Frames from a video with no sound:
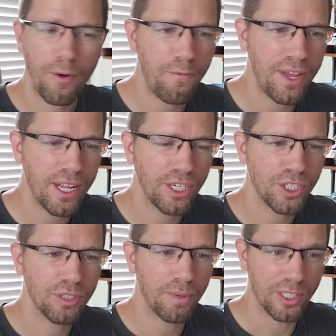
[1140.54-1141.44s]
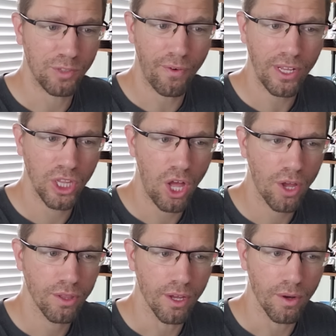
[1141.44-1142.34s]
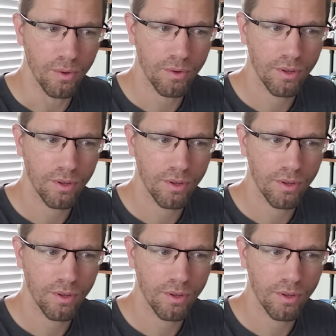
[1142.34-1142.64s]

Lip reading: feet-ish, but it's very long though.